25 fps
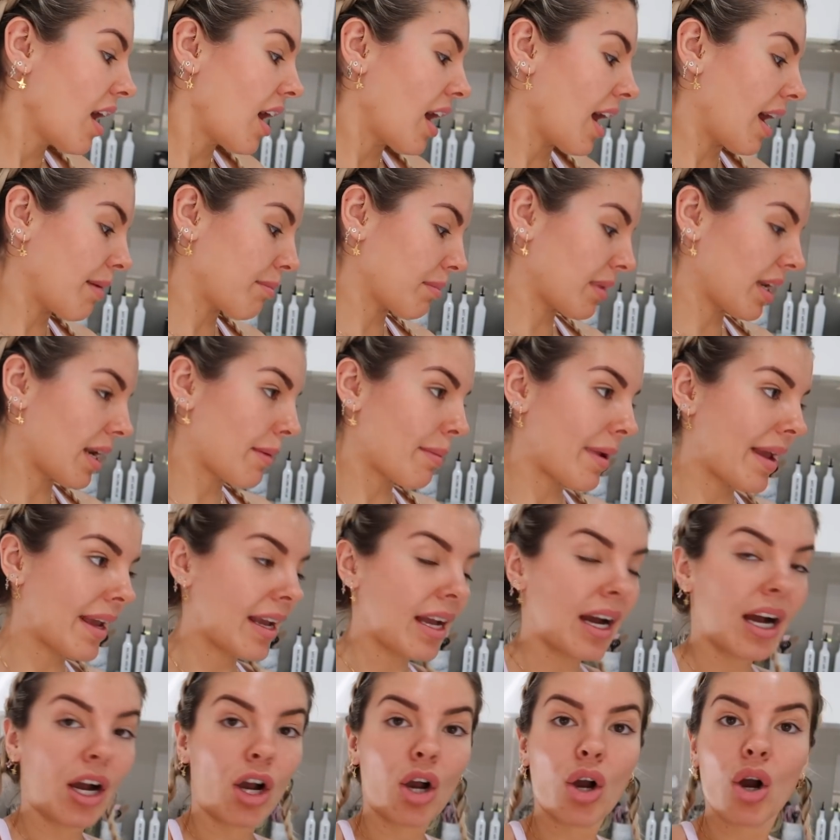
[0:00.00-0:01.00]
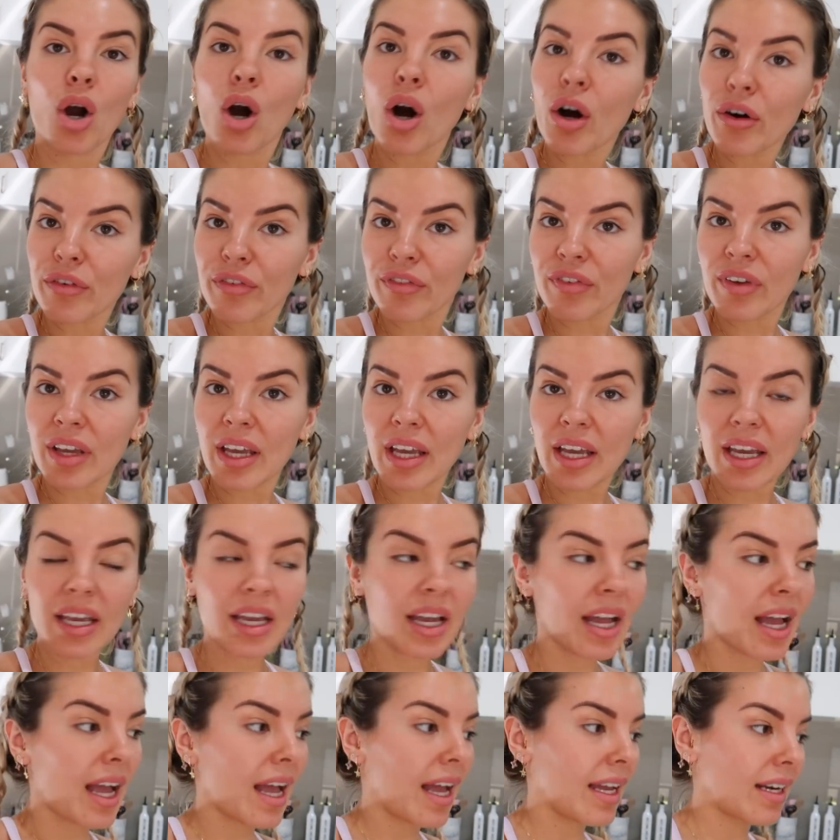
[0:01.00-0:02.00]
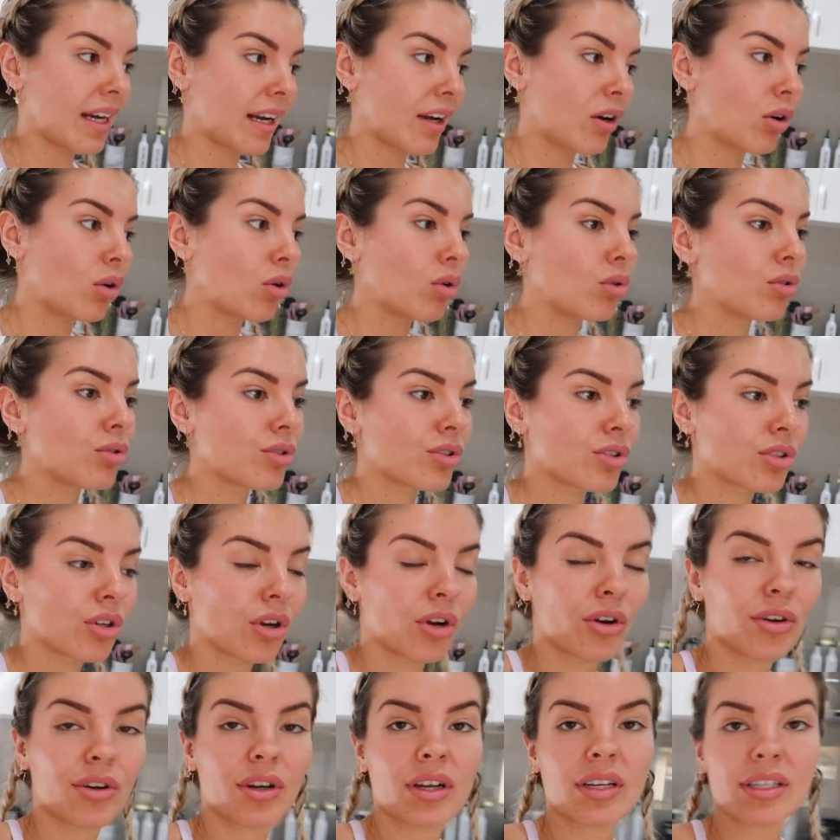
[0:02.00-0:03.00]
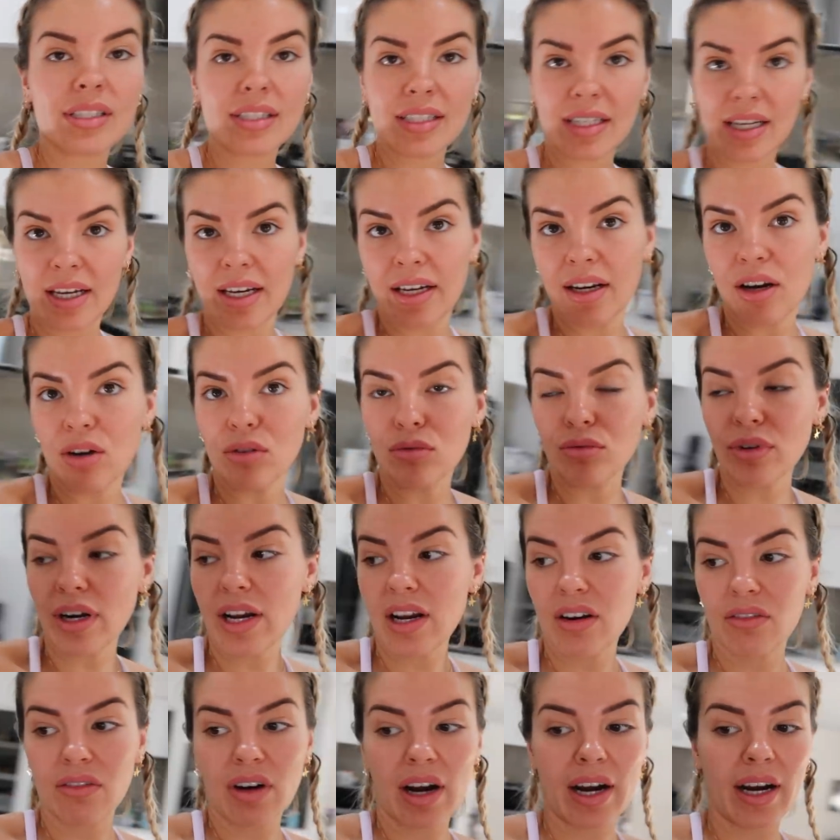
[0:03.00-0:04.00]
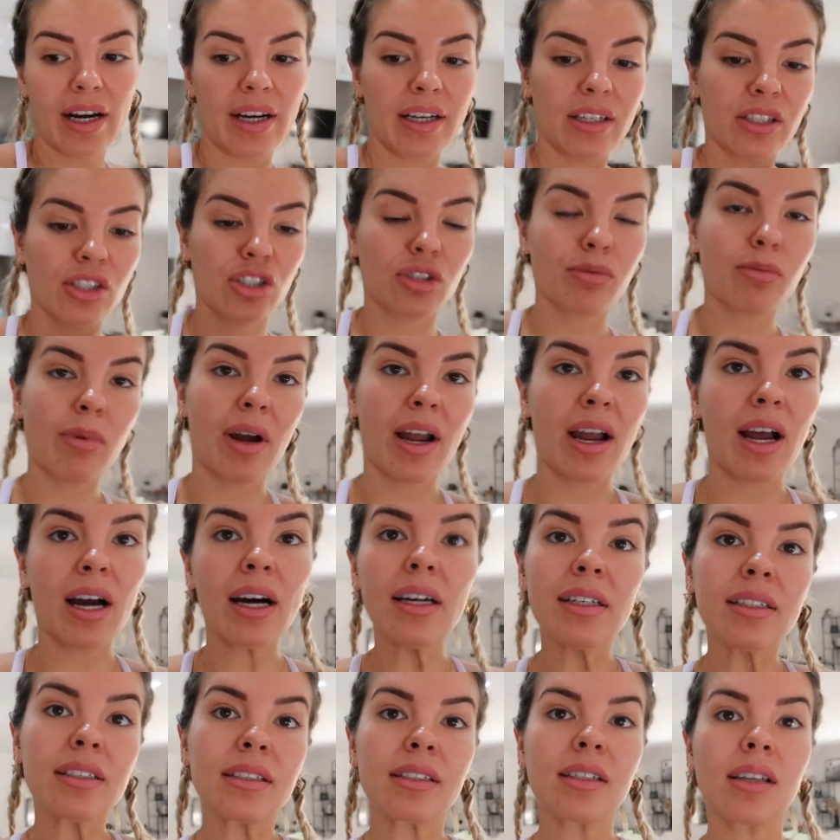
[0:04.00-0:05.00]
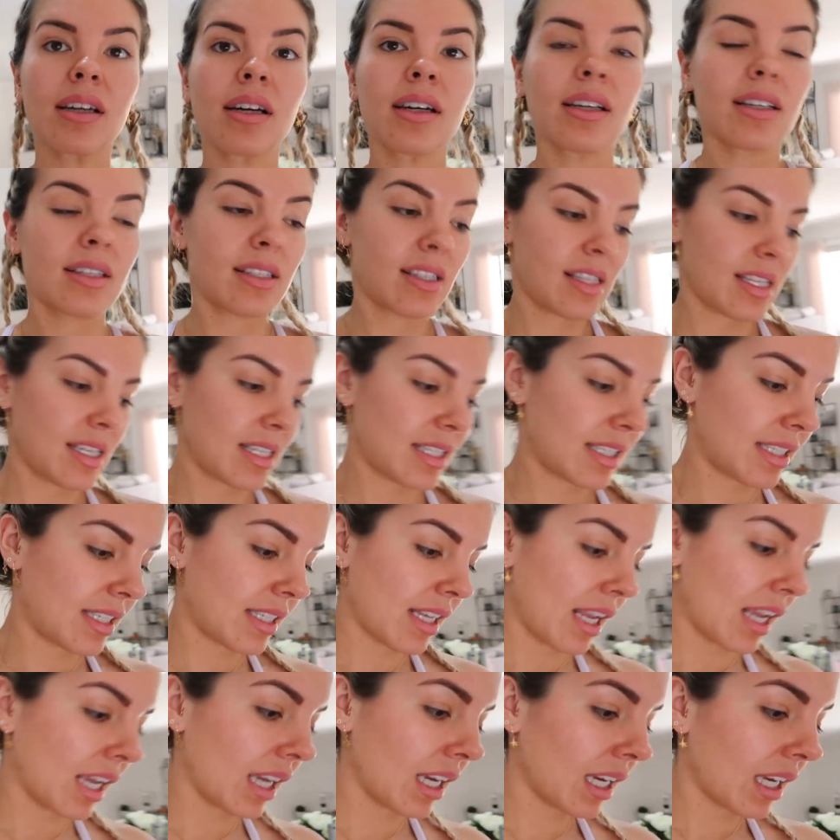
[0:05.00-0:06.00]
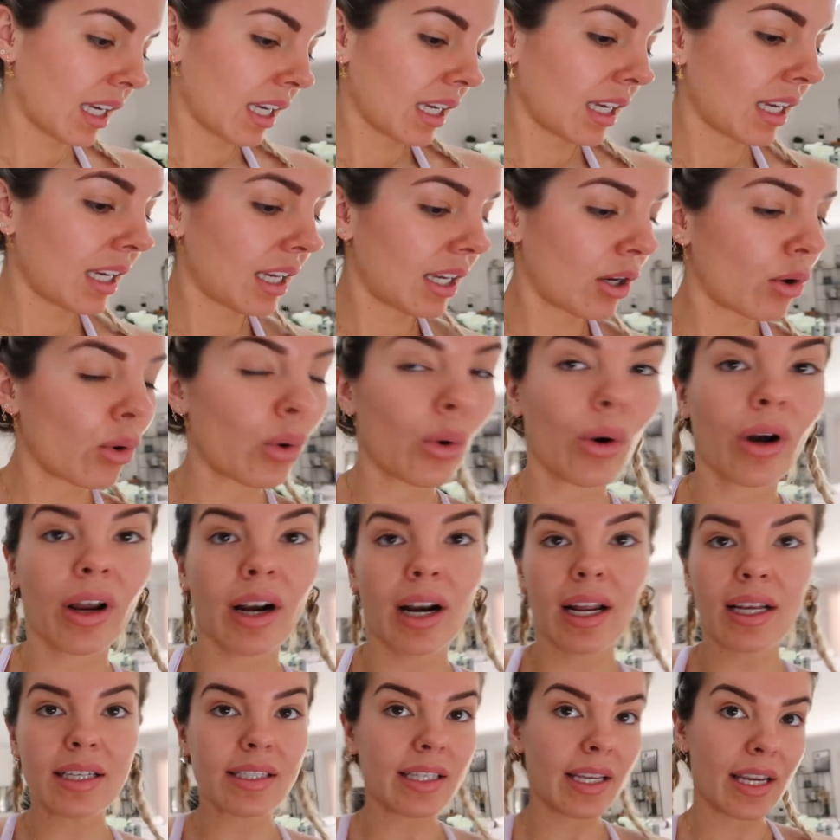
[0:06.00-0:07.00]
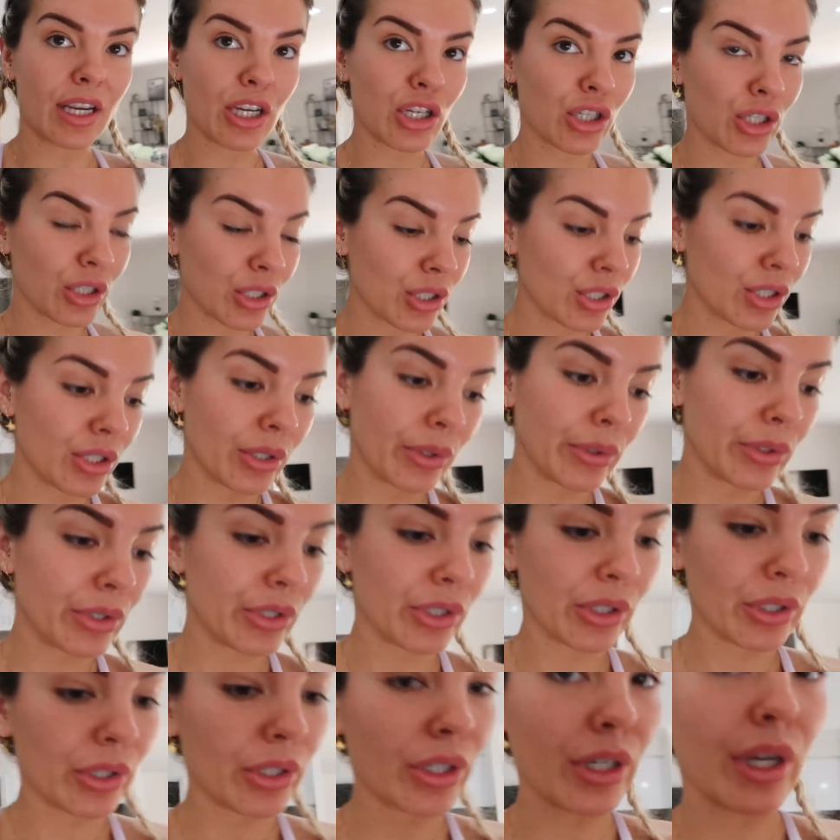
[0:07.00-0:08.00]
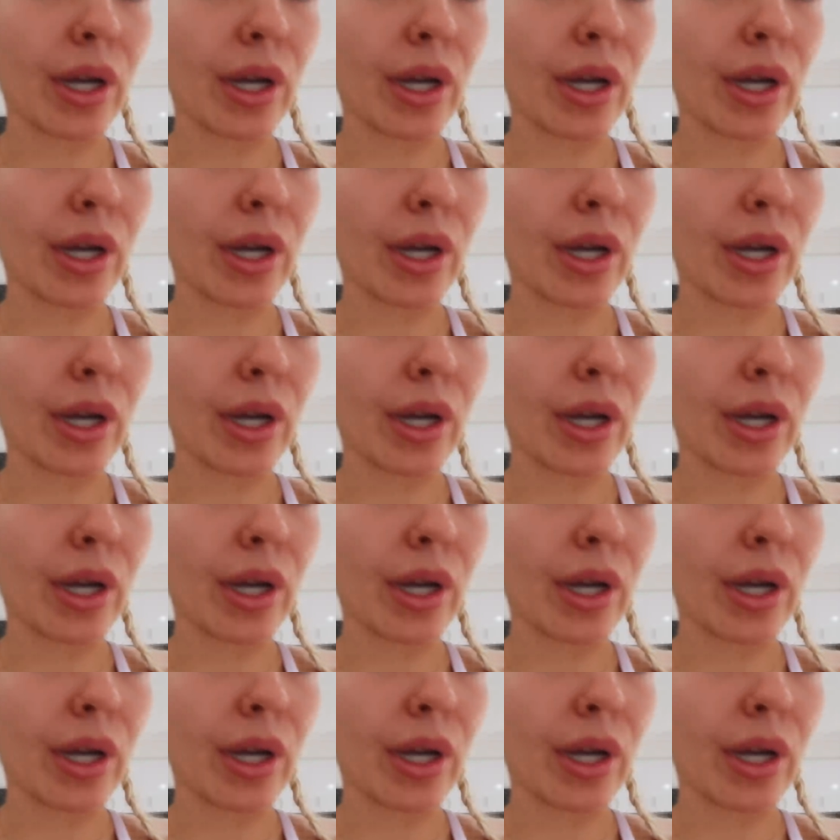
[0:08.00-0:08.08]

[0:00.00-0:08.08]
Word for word: I'm gonna make a coffee and I also did rearrange my under the sink organization, so I'll show you